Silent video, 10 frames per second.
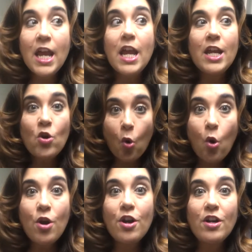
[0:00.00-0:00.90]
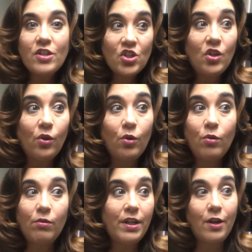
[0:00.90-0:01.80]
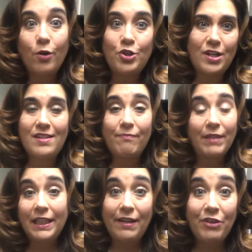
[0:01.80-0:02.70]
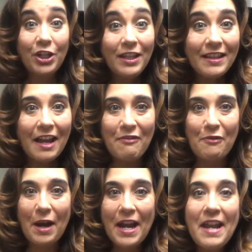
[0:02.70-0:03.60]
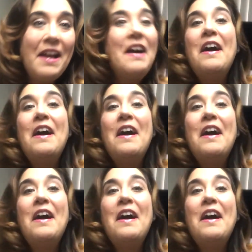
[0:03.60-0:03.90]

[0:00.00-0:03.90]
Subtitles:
in order to, you know, just live the good life, right?